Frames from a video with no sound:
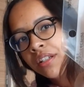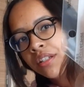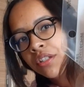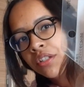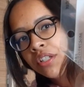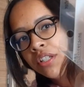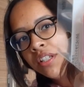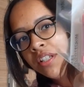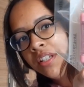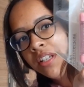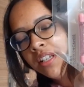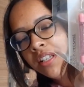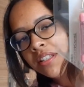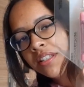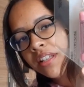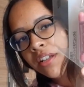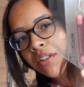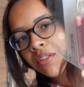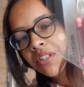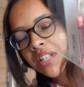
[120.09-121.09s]
She is
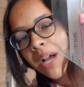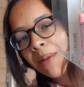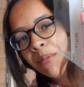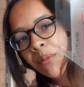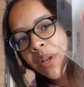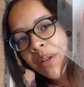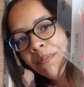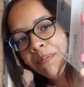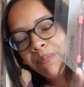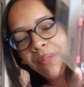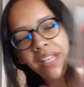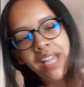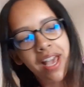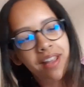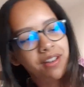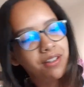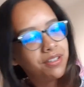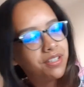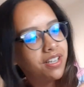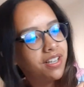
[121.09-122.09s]
there somewhere in
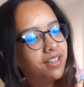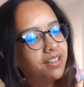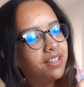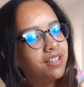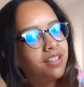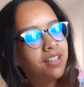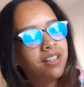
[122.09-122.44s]
Piano-chan.